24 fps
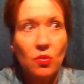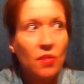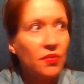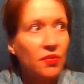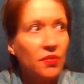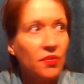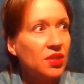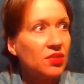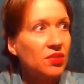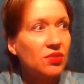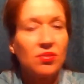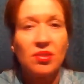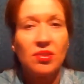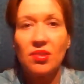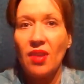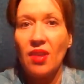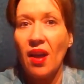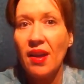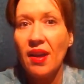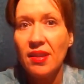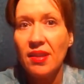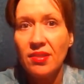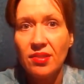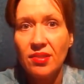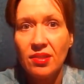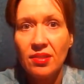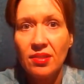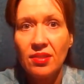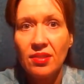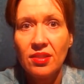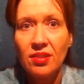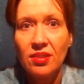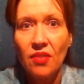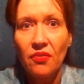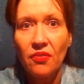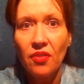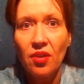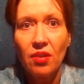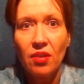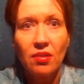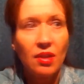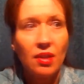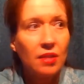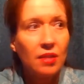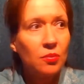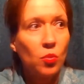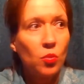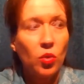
what these signs and stuff are,